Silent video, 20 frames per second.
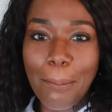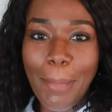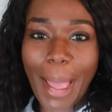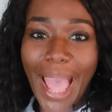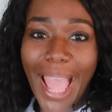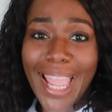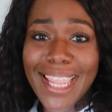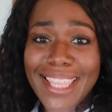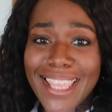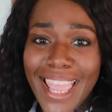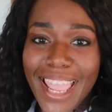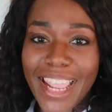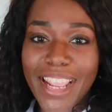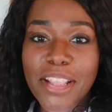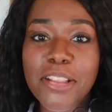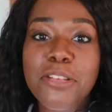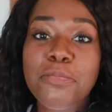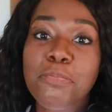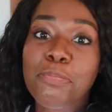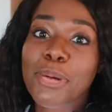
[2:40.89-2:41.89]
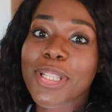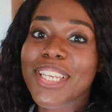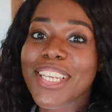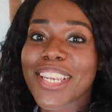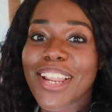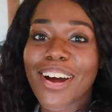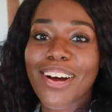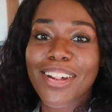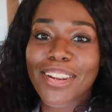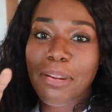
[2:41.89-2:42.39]
Pancakes,
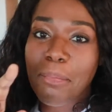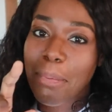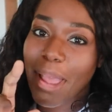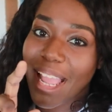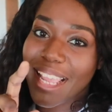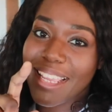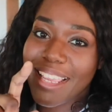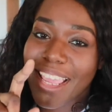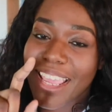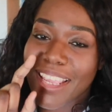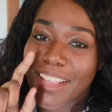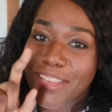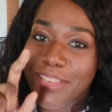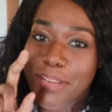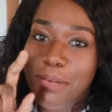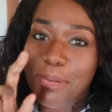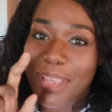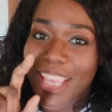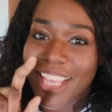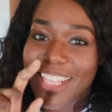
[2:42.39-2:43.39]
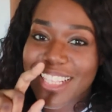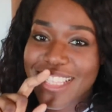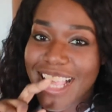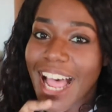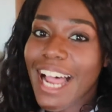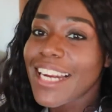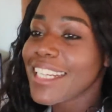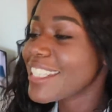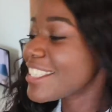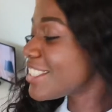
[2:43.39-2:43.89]
banana pancakes to be
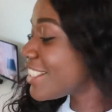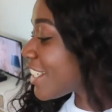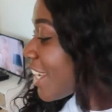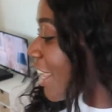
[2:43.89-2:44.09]
exact.